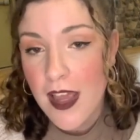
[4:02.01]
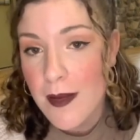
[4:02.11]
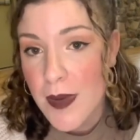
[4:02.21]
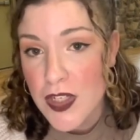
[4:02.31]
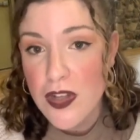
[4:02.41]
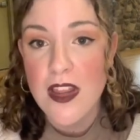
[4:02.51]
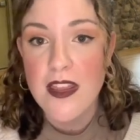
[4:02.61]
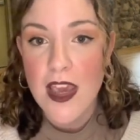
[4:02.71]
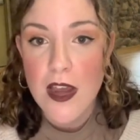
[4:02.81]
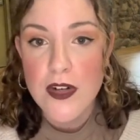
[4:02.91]
and make sure that
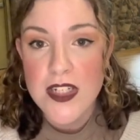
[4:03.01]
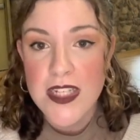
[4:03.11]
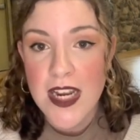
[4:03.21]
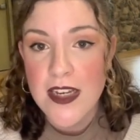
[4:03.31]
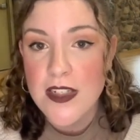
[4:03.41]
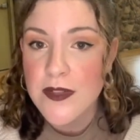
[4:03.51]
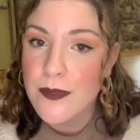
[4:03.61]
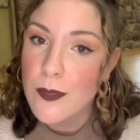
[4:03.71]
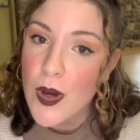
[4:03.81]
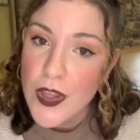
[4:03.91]
they understand
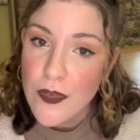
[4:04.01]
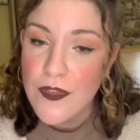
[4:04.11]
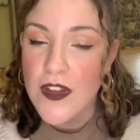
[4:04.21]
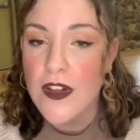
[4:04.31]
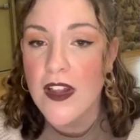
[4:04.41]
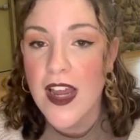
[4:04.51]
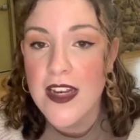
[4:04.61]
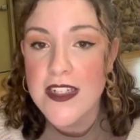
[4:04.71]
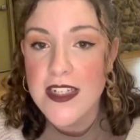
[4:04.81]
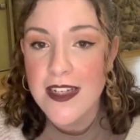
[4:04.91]
what you feel
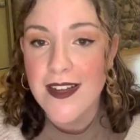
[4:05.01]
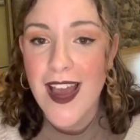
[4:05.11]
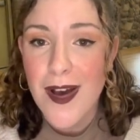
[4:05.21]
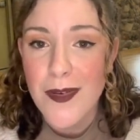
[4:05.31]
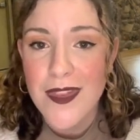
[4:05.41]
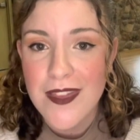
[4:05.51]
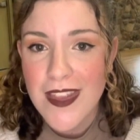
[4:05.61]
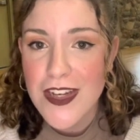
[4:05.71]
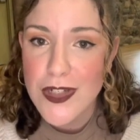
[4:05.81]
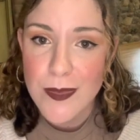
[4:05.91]
and how
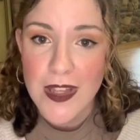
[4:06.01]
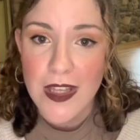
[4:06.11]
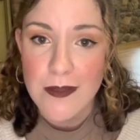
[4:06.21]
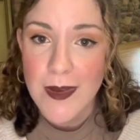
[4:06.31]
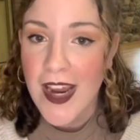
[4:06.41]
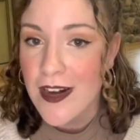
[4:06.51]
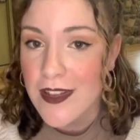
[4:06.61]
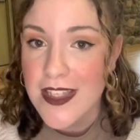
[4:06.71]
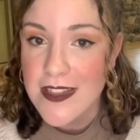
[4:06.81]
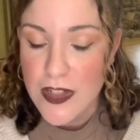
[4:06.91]
they should really handle
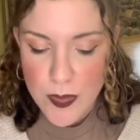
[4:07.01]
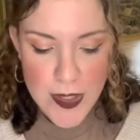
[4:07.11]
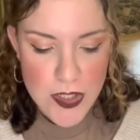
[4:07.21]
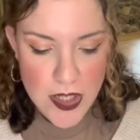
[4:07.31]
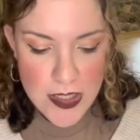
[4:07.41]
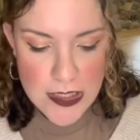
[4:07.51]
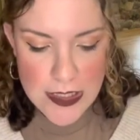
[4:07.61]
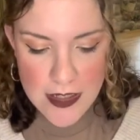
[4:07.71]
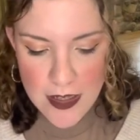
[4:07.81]
these situations.